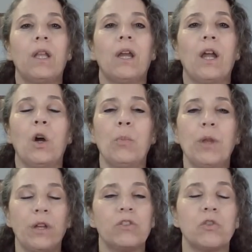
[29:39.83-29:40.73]
I hope
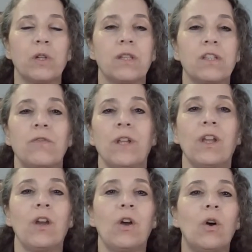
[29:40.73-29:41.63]
you all enjoyed this
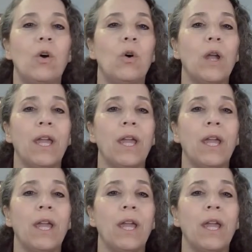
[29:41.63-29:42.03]
video,